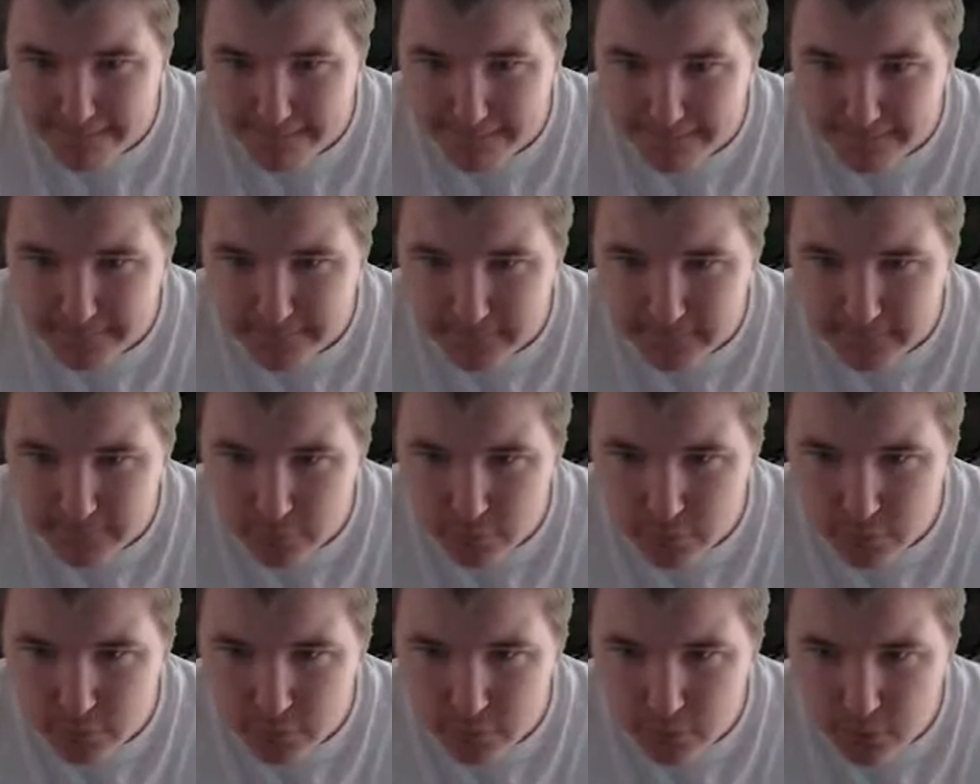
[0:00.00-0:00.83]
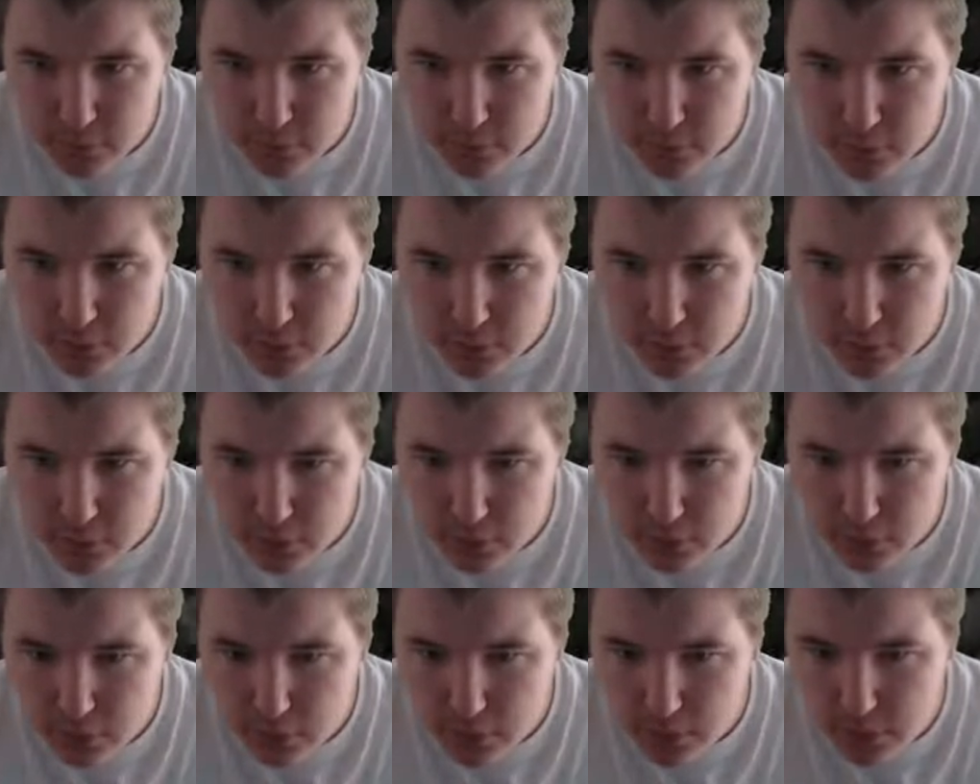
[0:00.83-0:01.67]

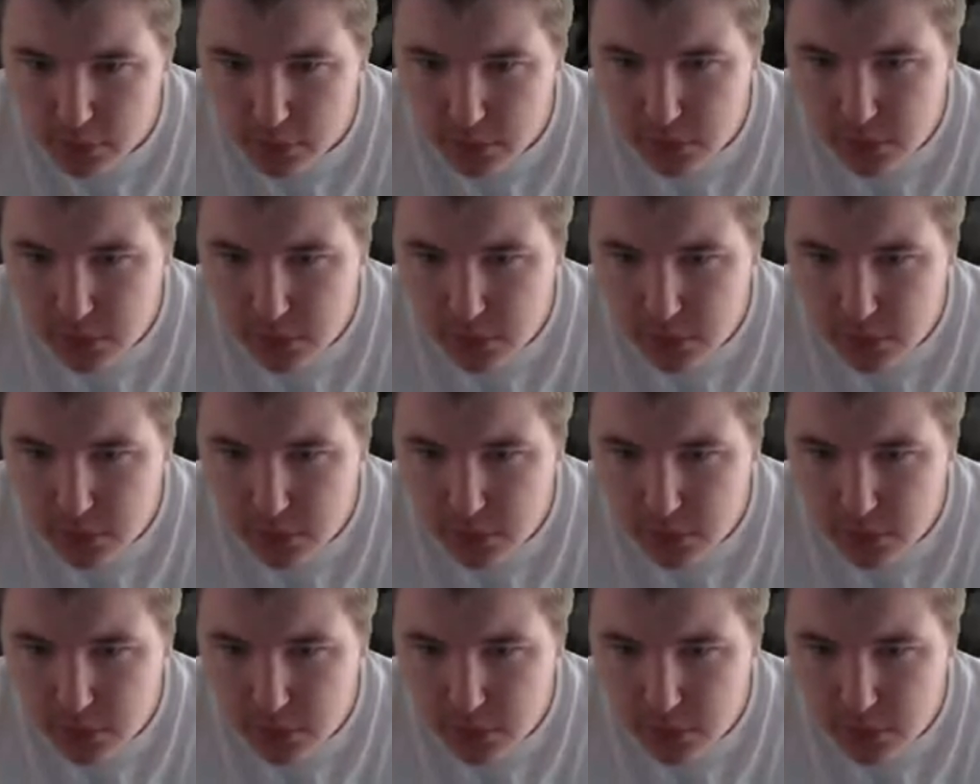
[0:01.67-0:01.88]
[no speech]